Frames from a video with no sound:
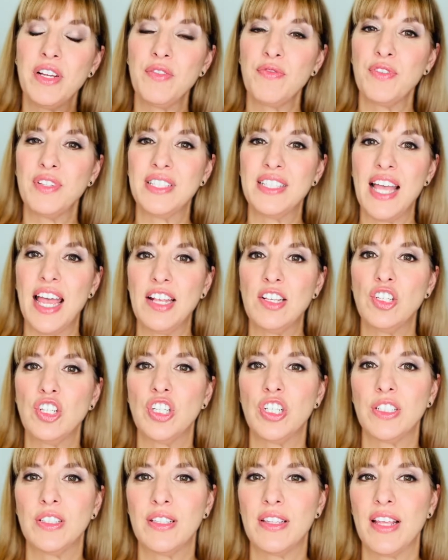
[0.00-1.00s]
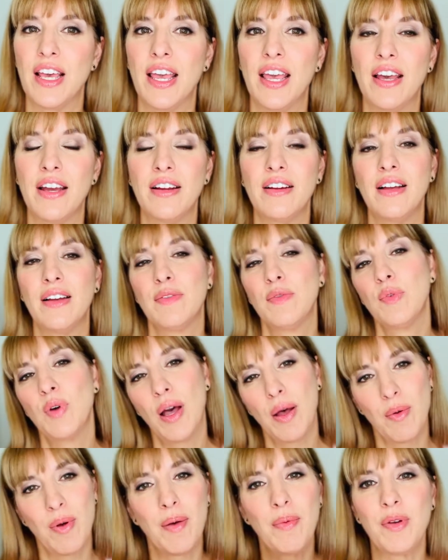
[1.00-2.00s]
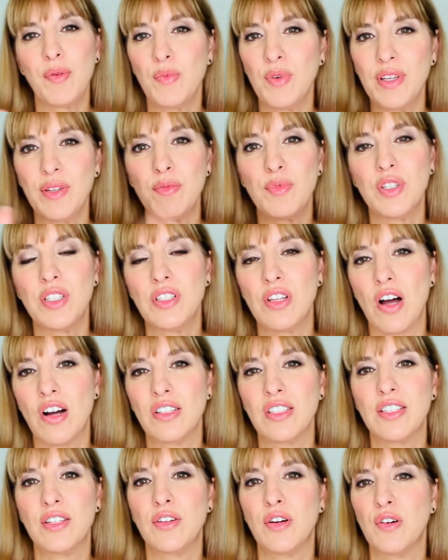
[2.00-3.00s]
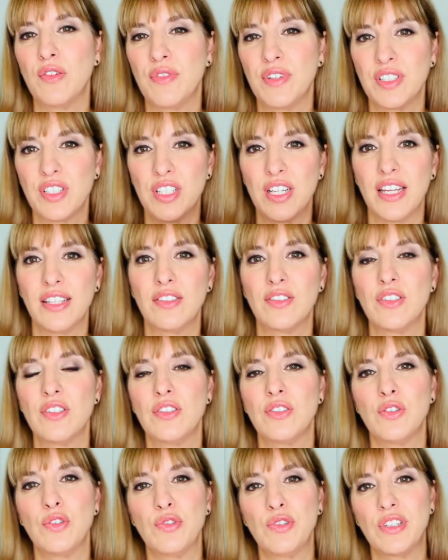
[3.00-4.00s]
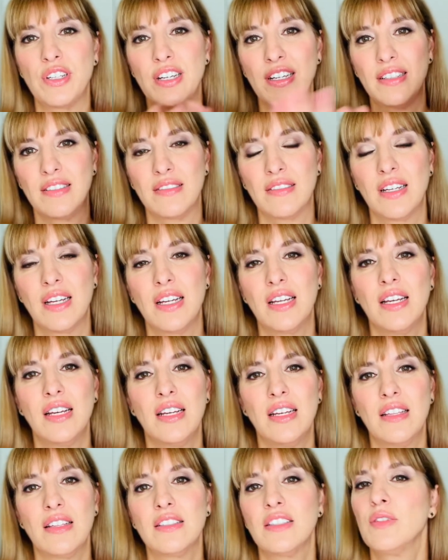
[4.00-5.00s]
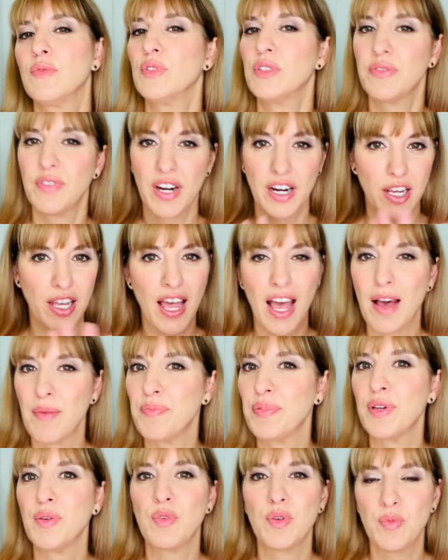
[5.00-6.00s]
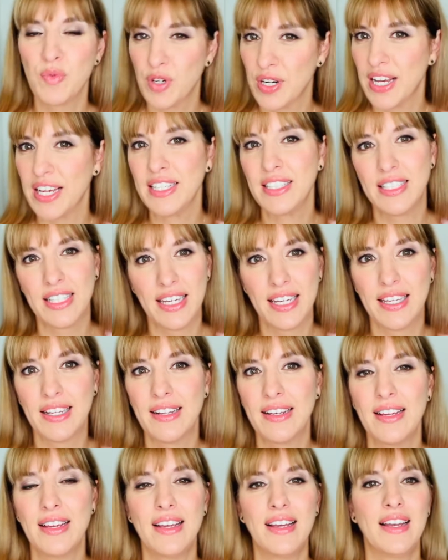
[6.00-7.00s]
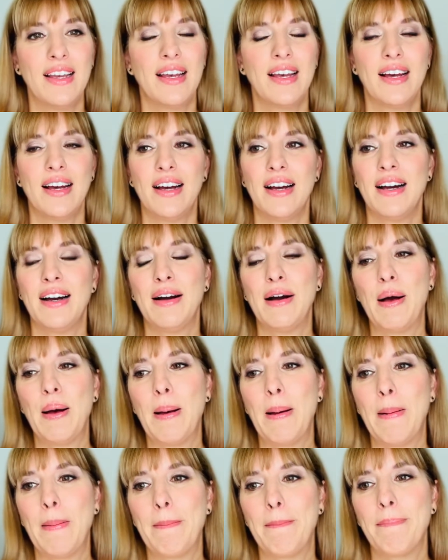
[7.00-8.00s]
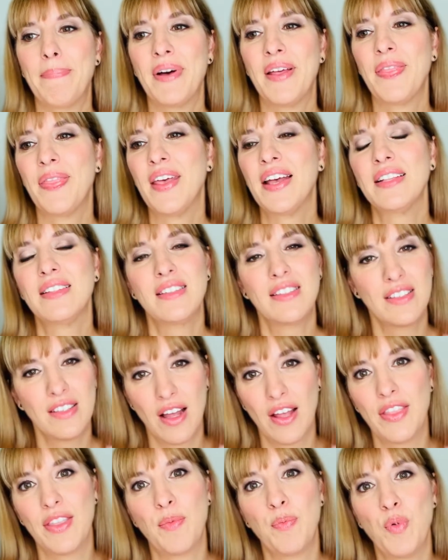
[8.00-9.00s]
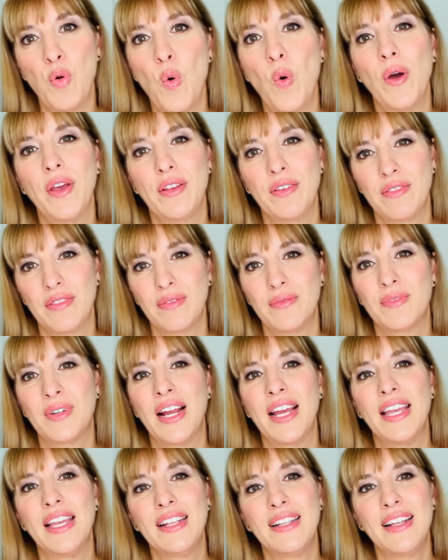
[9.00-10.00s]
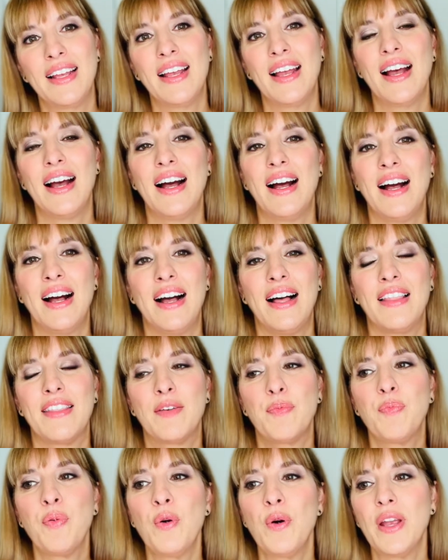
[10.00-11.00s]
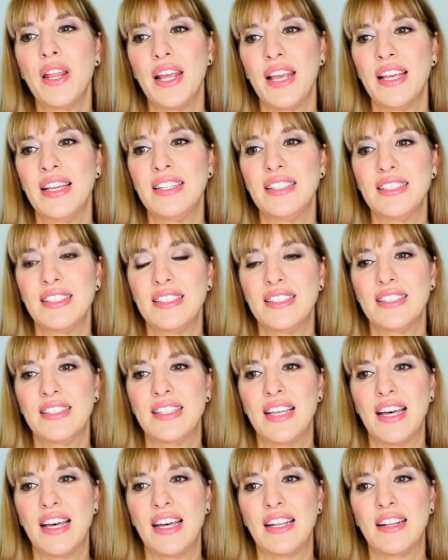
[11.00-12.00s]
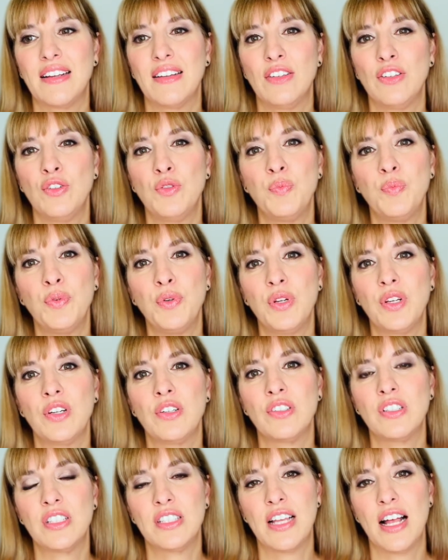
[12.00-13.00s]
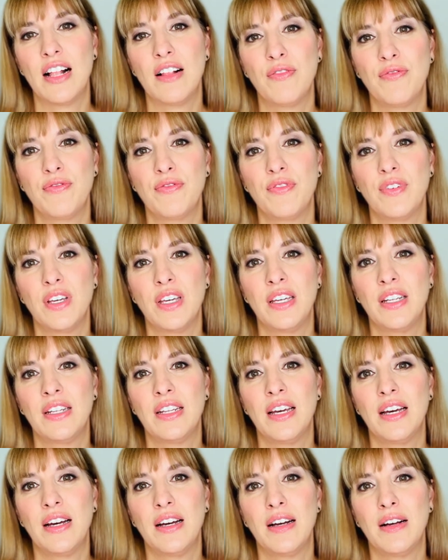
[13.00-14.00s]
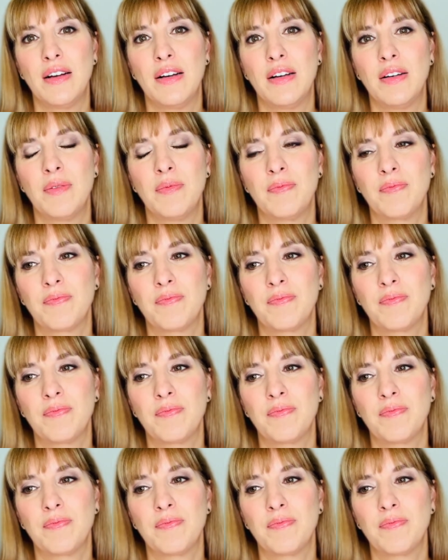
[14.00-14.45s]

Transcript: a tension there. Well, I mean, we talked it over. She understood, and she was very happy with what I did. But that's not the point, right? The point is that you put yourself in a